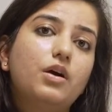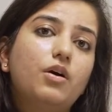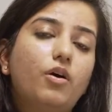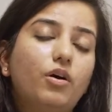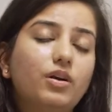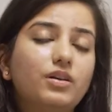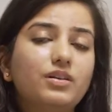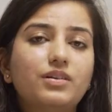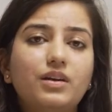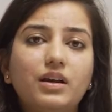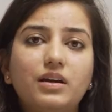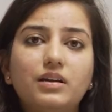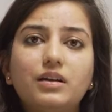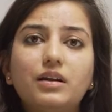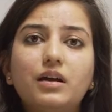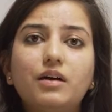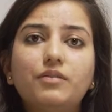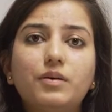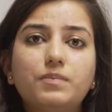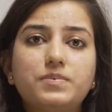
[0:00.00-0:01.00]
On
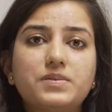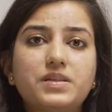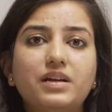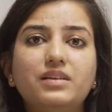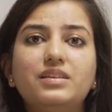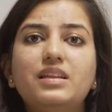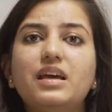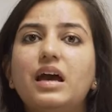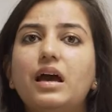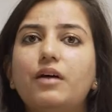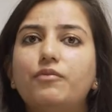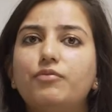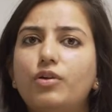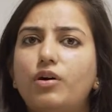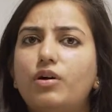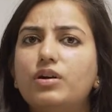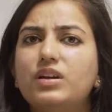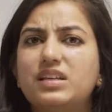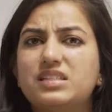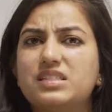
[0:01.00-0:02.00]
Credila website, they have
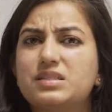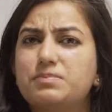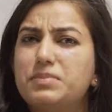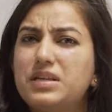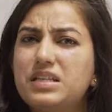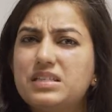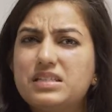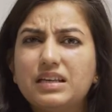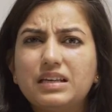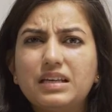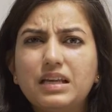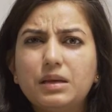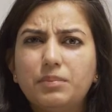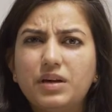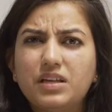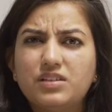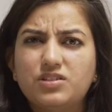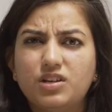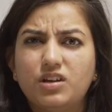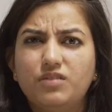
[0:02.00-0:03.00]
not explicitly
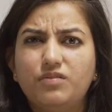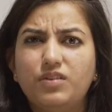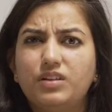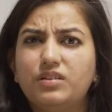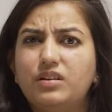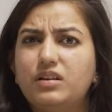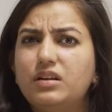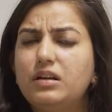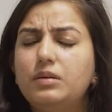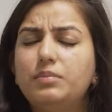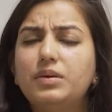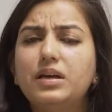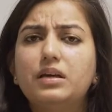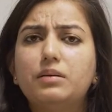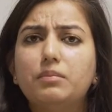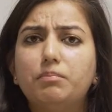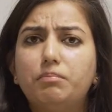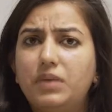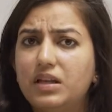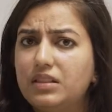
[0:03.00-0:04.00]
mentioned whether it will be
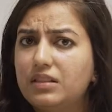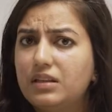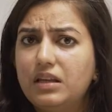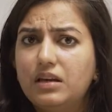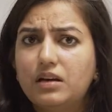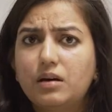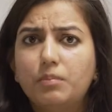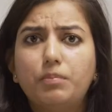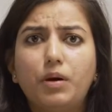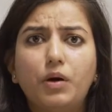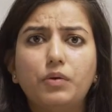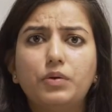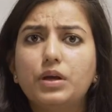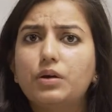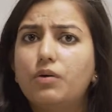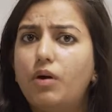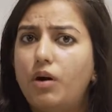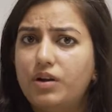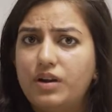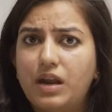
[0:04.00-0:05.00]
monthly
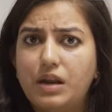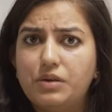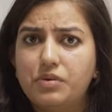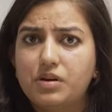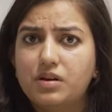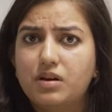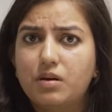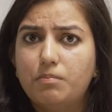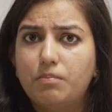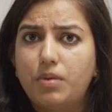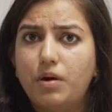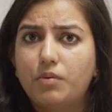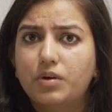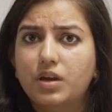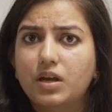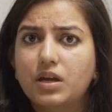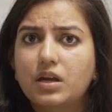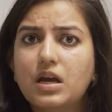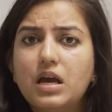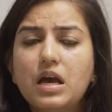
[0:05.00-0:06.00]
compounding or annual
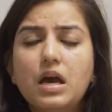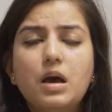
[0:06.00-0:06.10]
compounding.